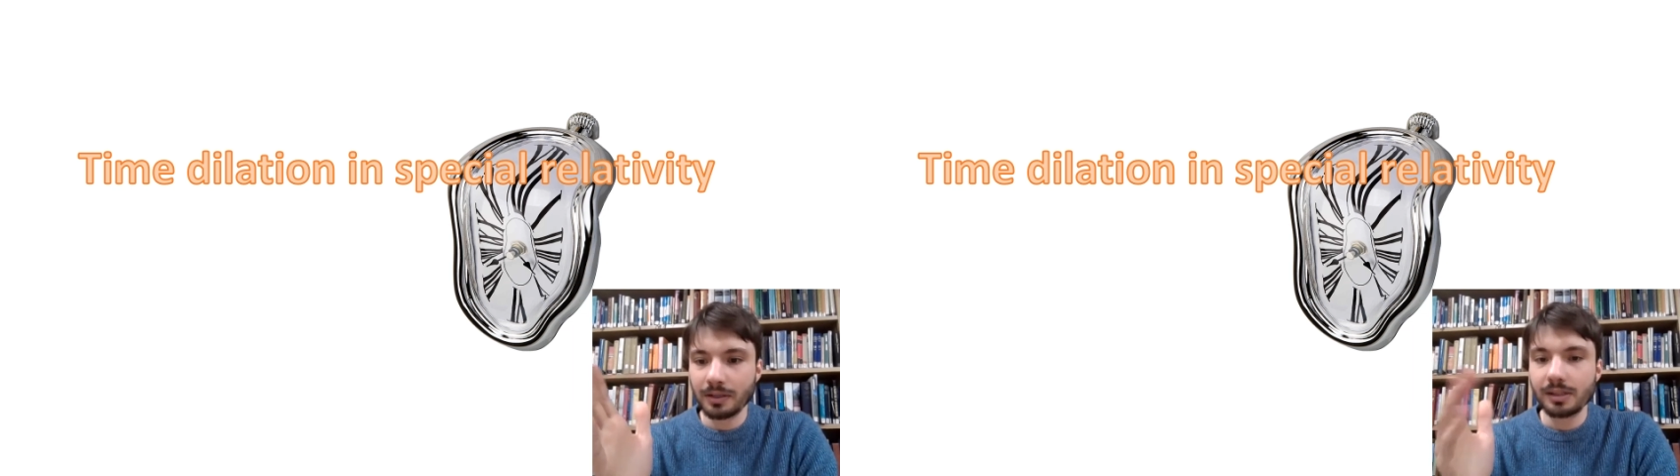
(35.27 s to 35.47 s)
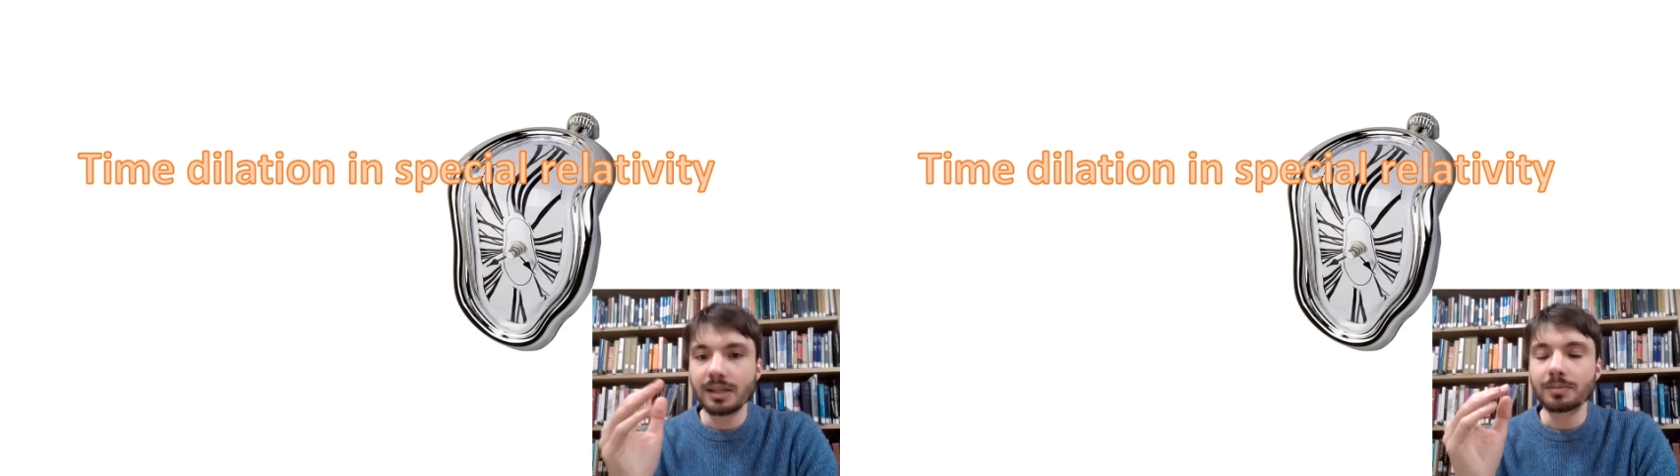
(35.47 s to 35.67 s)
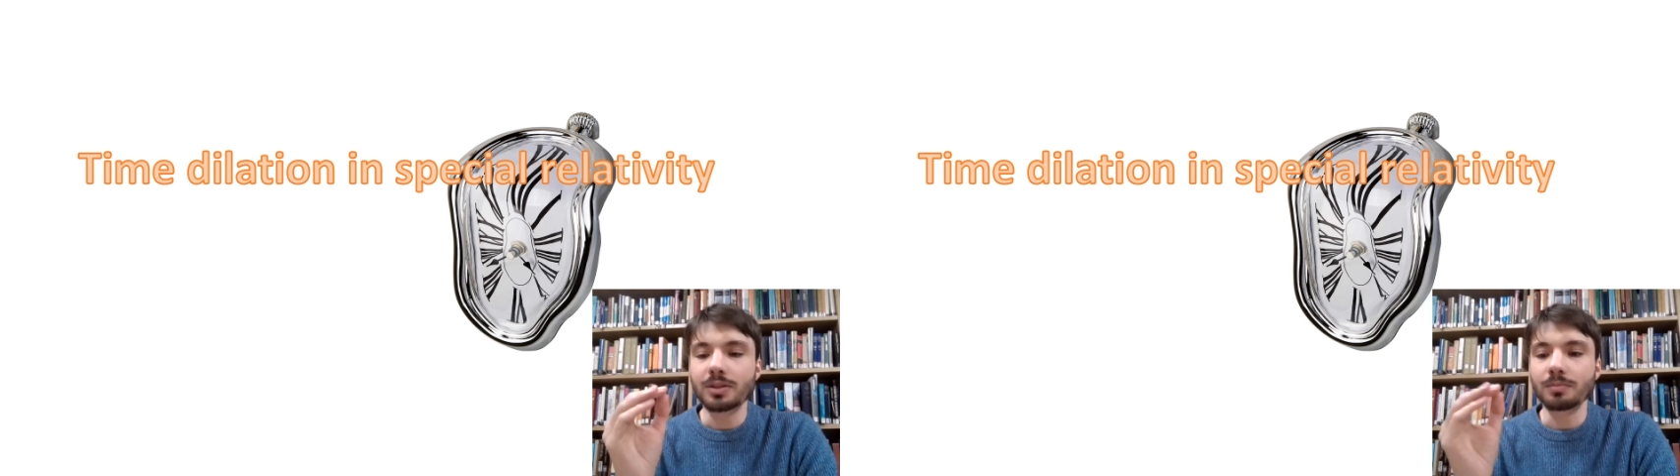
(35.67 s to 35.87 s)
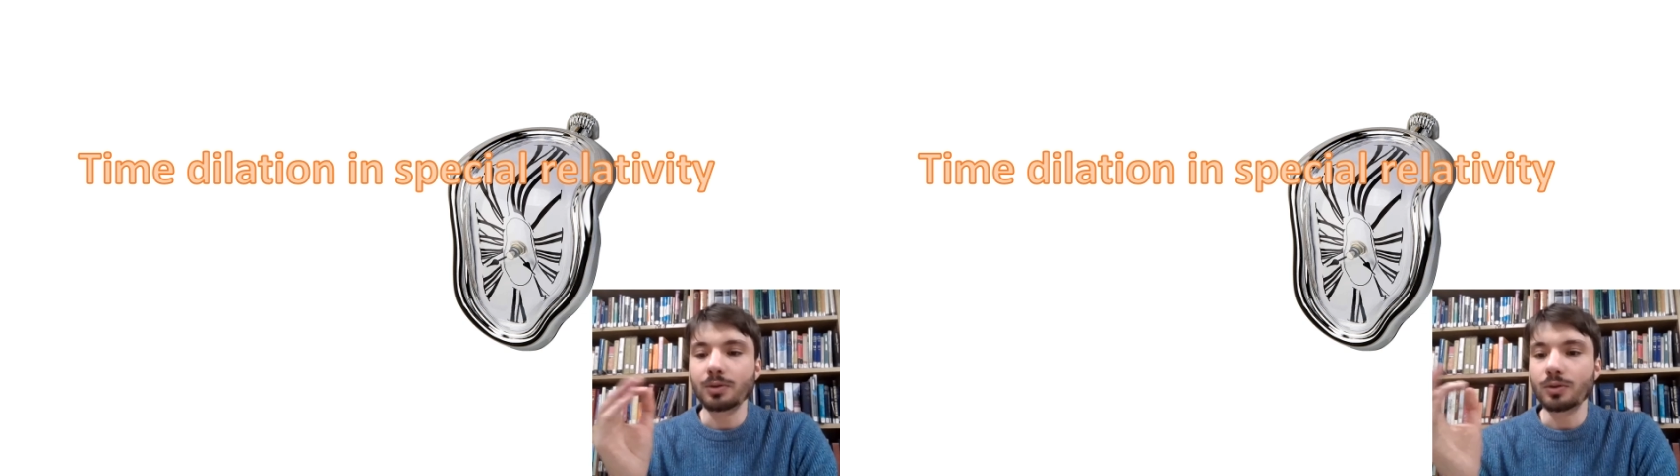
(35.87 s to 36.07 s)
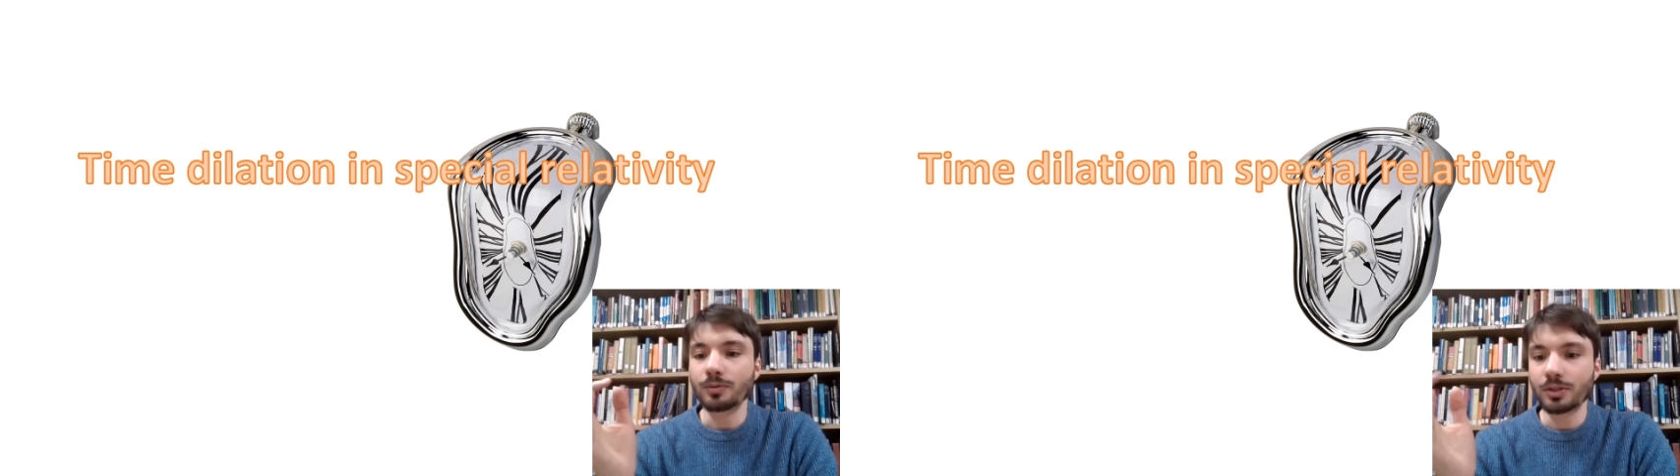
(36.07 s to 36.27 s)
seems to
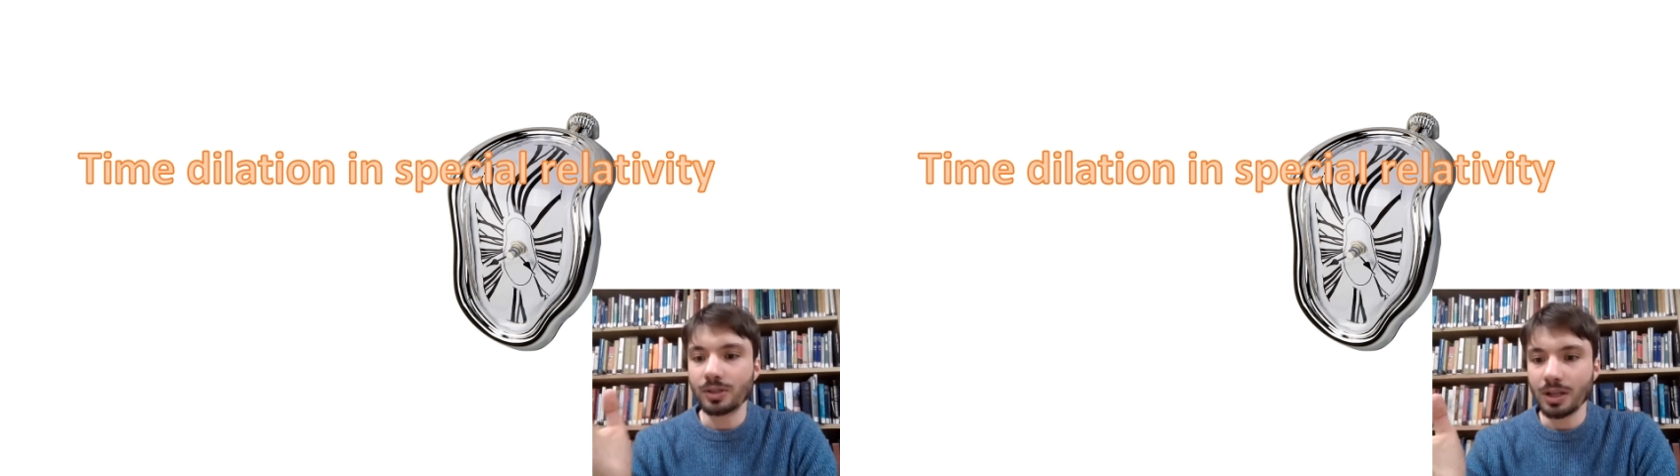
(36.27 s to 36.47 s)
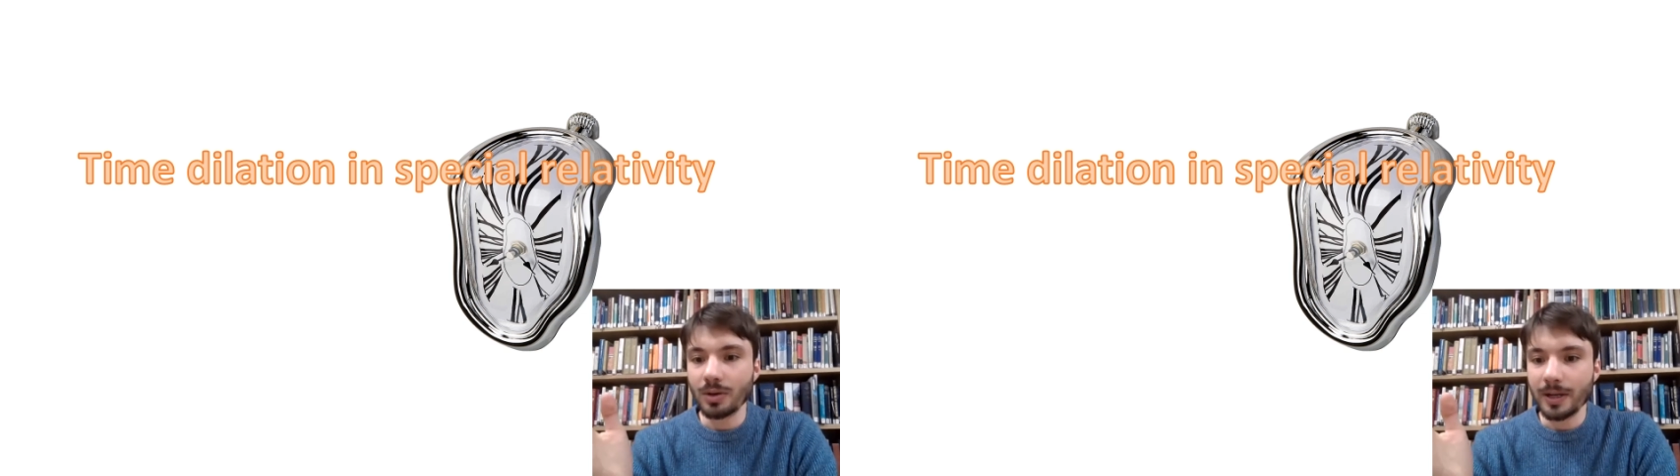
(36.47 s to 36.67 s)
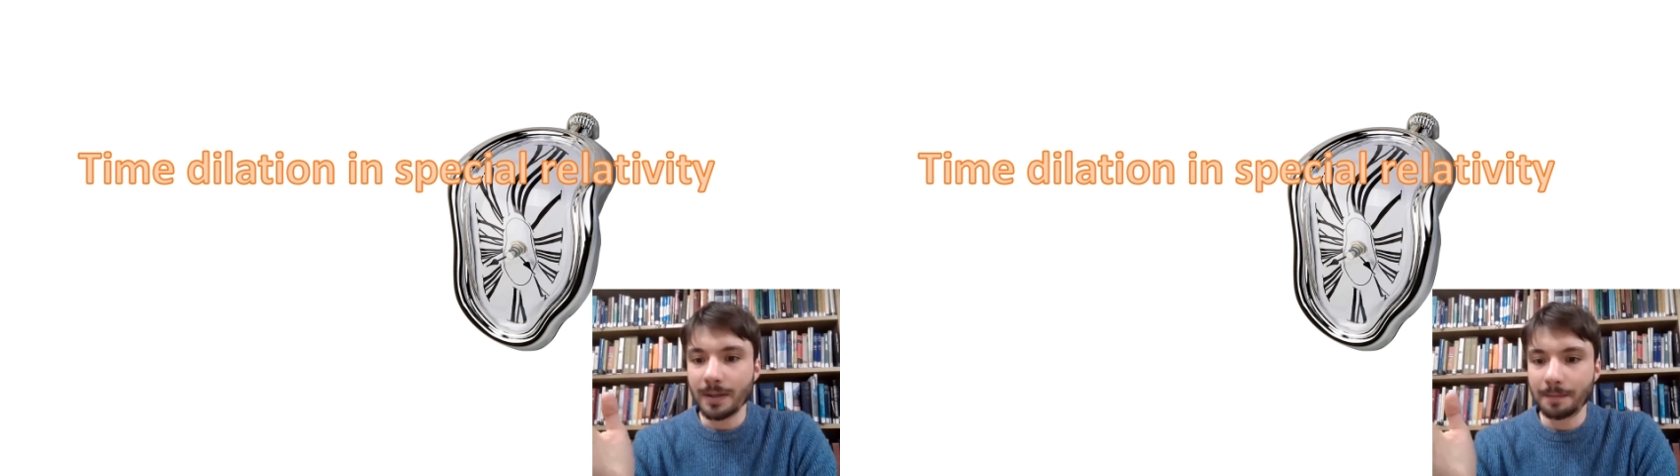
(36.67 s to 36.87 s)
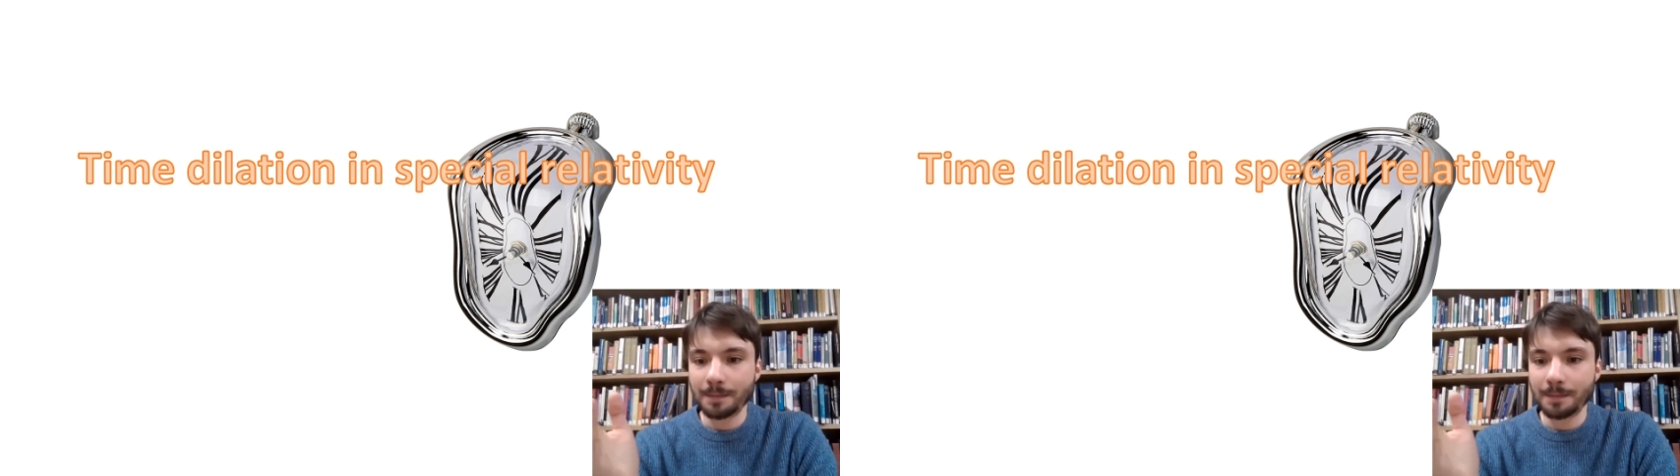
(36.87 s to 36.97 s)
move slower.